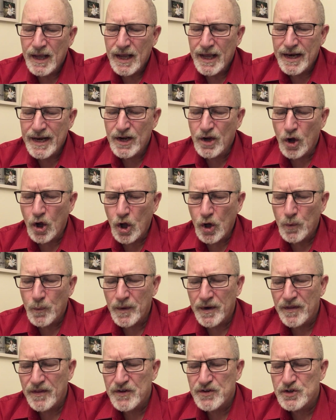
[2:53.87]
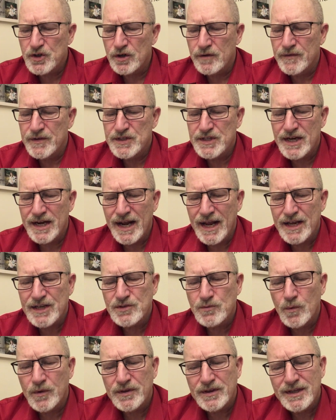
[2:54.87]
And he called one of the servants and
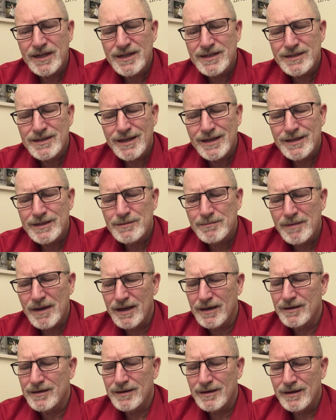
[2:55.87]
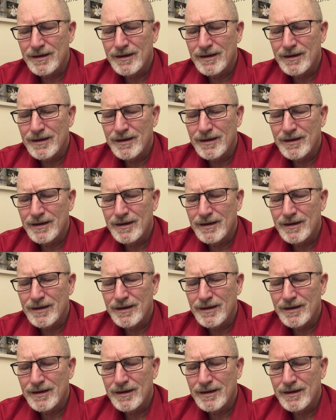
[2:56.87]
asked what these things meant.